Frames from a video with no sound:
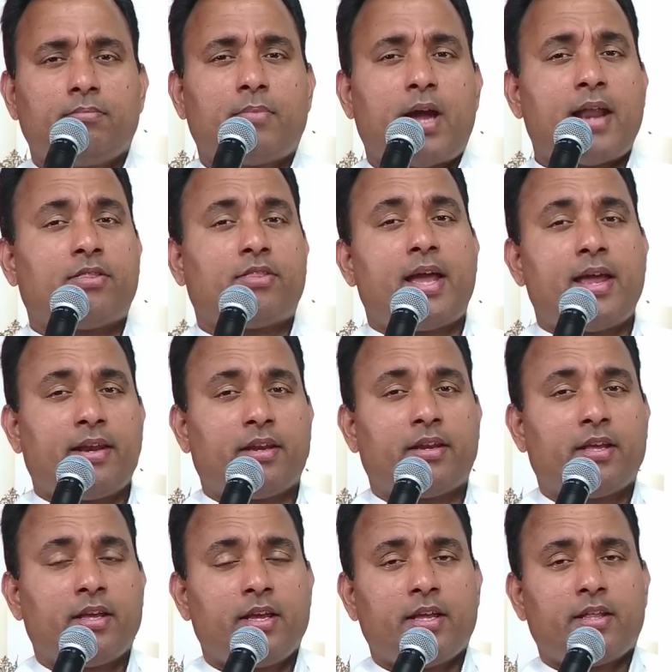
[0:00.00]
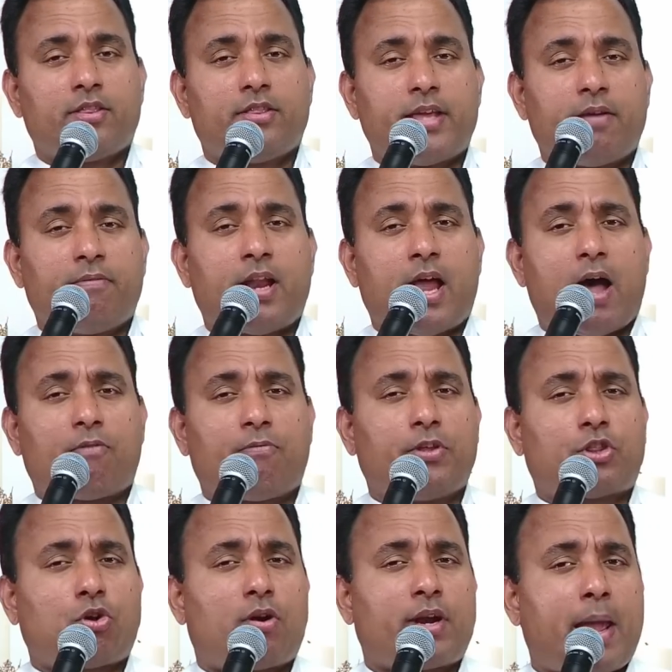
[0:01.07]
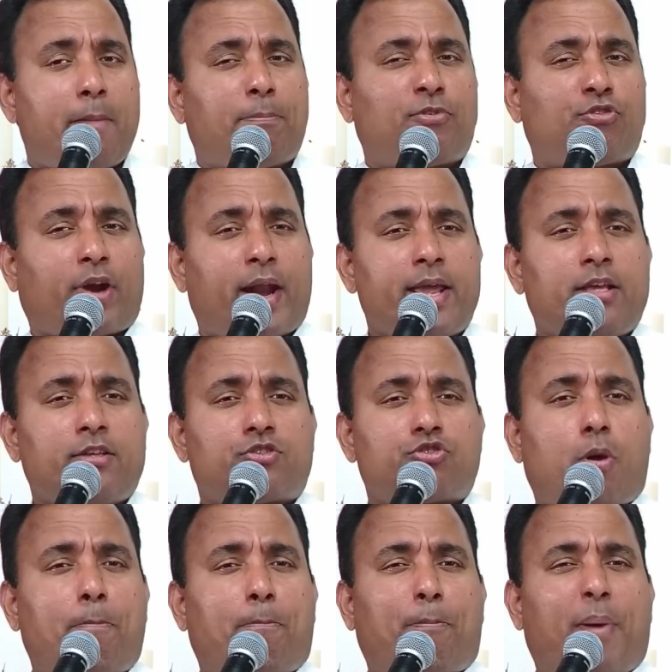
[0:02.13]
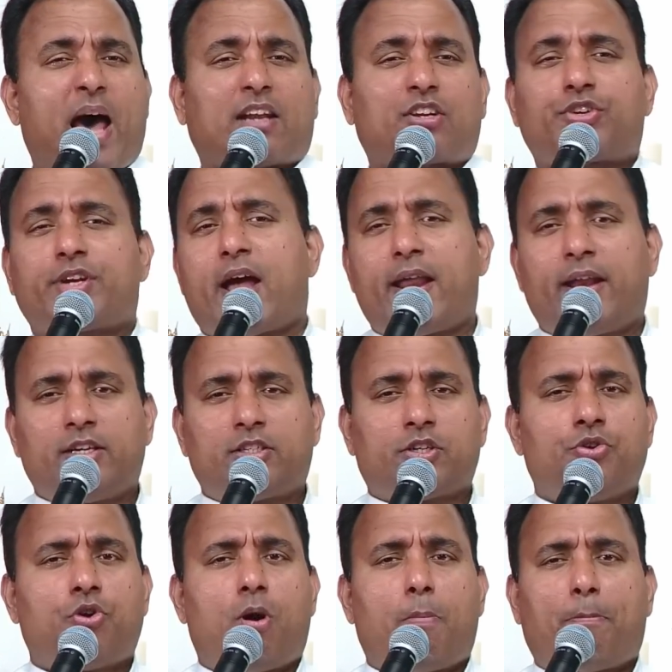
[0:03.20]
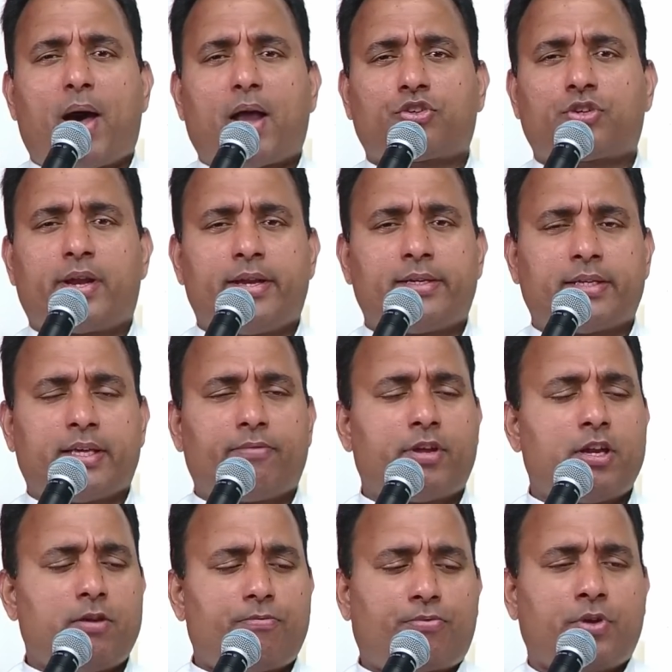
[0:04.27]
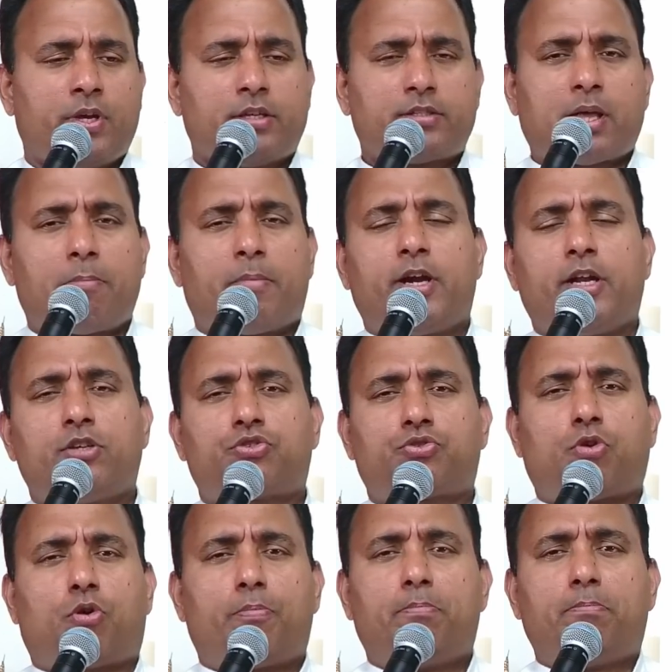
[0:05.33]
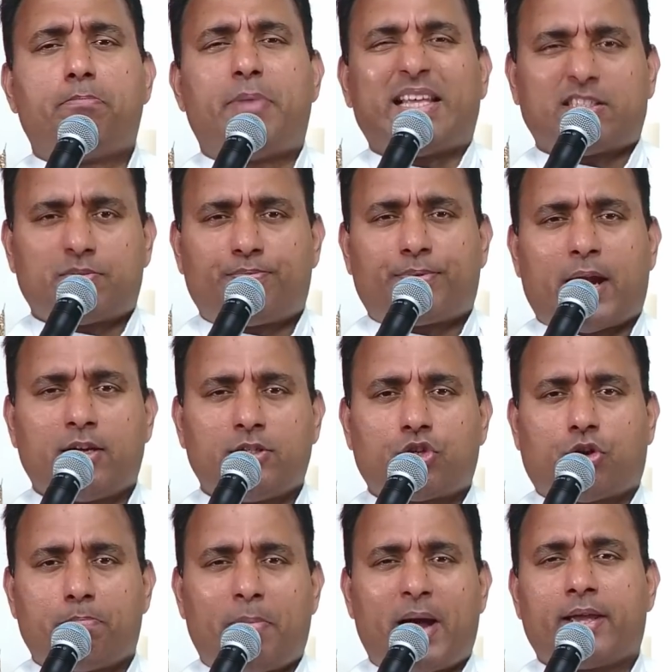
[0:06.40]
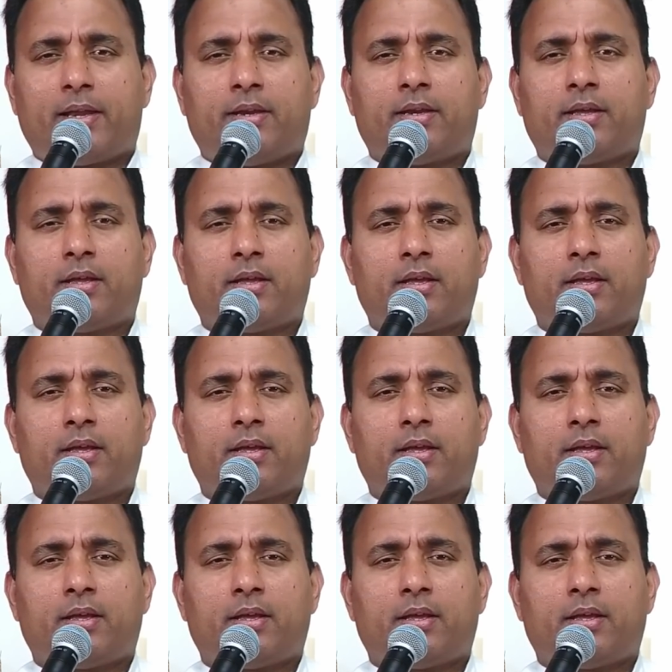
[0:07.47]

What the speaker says: And then they will have without a trace of partiality, no partiality, even if someone is so best friend of mine.